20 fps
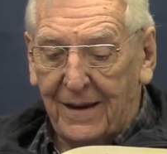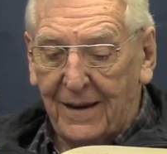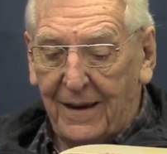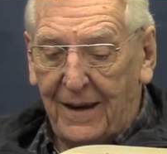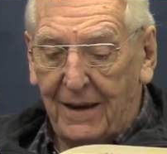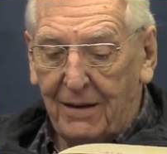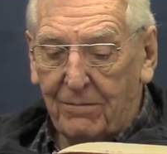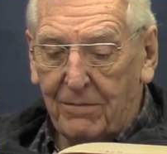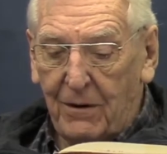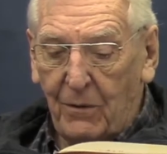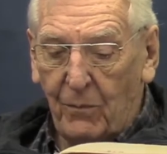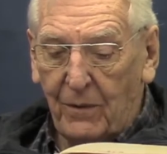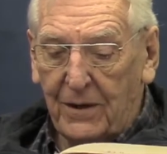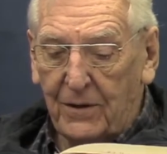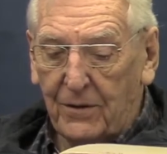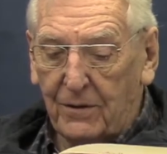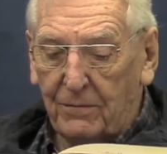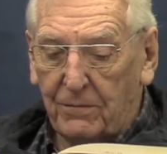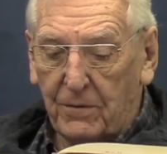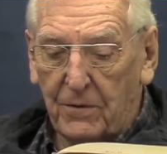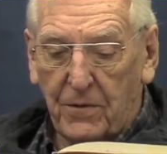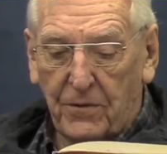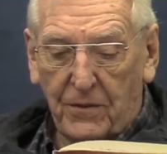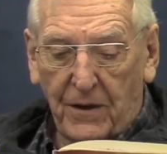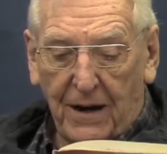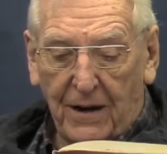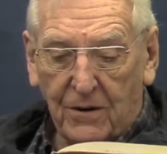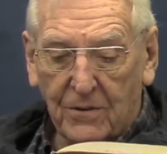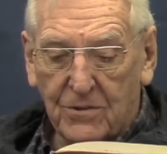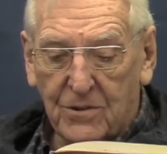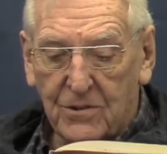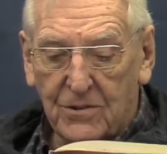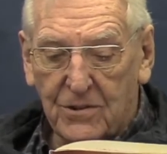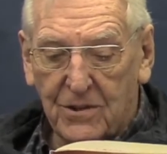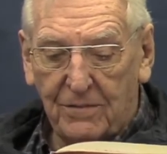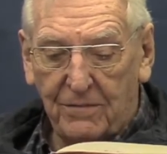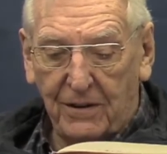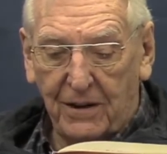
every winter for thousands of